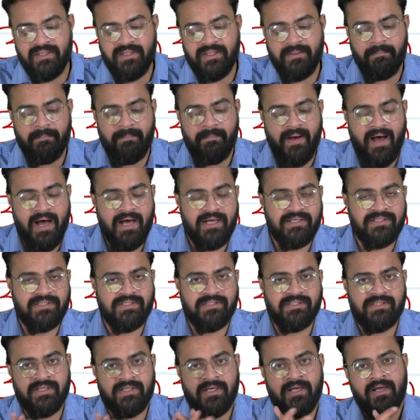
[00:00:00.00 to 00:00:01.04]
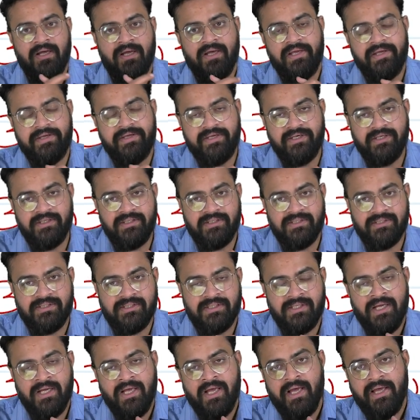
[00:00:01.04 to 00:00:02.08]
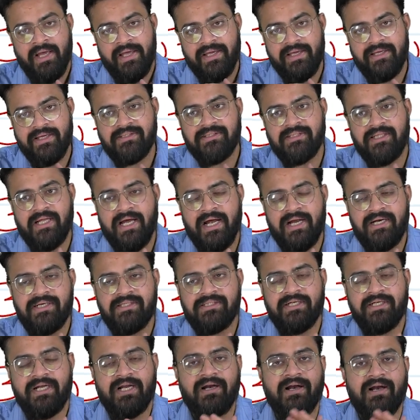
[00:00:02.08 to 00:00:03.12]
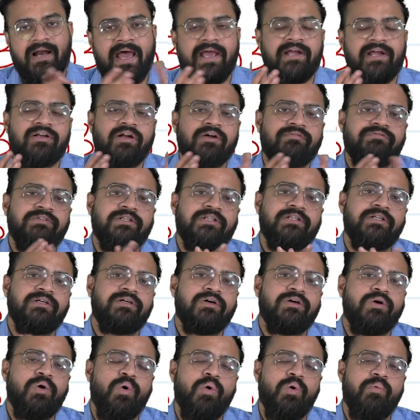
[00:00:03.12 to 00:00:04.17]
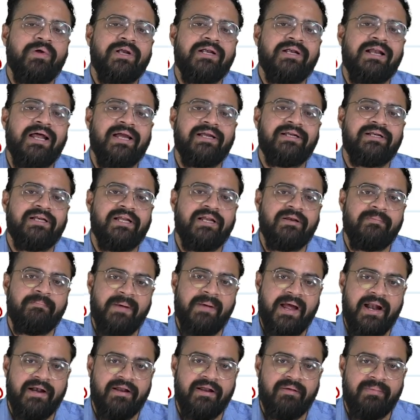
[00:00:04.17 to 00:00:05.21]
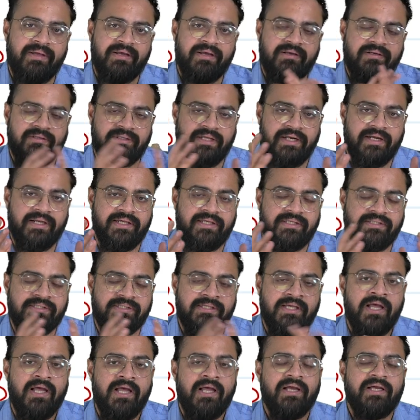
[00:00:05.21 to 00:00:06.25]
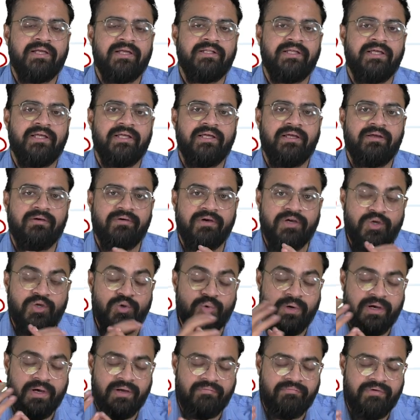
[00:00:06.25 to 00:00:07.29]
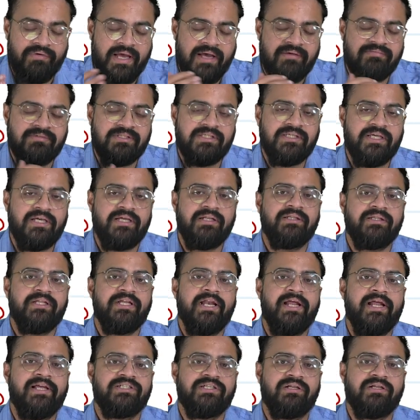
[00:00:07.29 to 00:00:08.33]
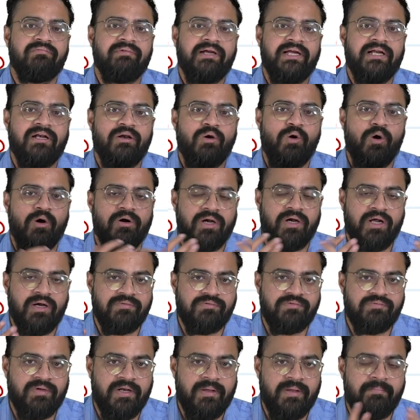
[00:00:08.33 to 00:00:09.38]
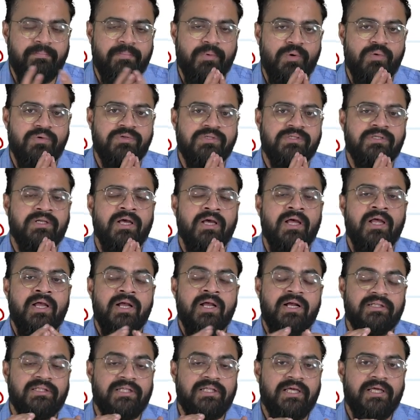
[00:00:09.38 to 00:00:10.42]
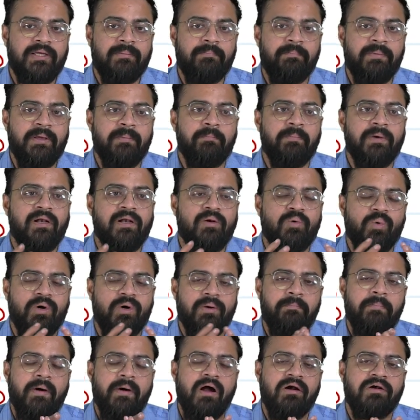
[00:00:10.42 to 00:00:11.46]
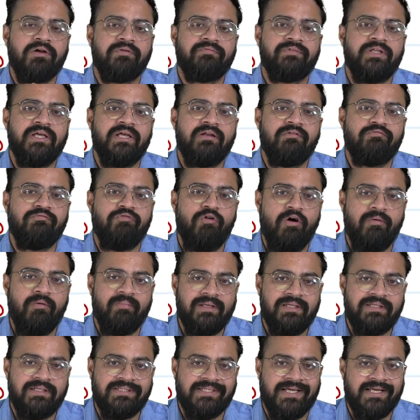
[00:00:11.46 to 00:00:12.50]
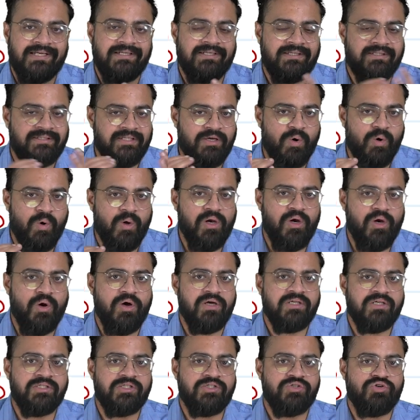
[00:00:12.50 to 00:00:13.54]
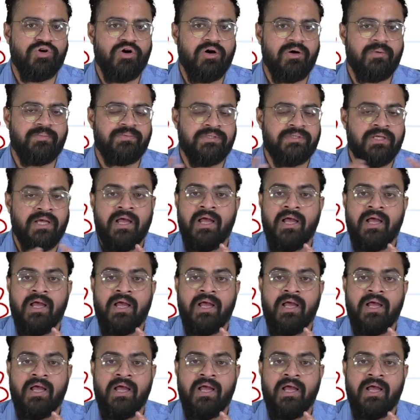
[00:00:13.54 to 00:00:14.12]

in the past years, is that, say, right after the COVID-19 pandemic, that is, we have seen the nationwide lockdowns were imposed. The people who are part of the informal sector, they all lost jobs.